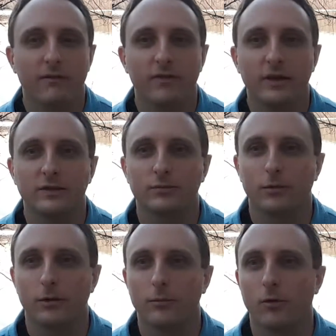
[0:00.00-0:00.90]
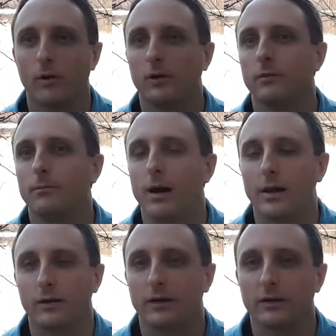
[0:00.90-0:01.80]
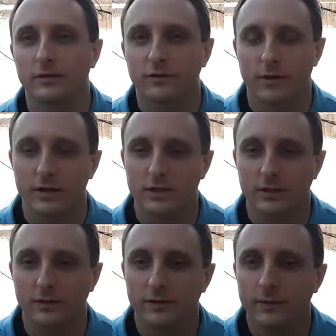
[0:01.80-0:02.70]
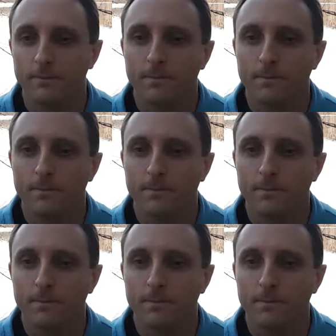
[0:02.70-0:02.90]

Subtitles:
of these were more modern constructions.